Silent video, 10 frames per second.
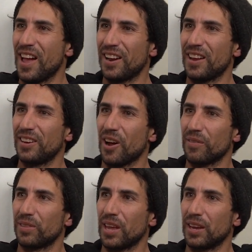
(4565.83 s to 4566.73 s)
And you know,
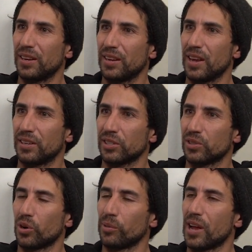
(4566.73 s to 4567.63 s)
it just
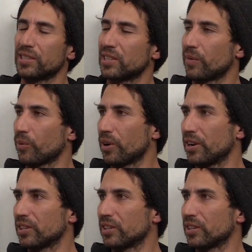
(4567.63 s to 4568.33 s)
normalizes everyone,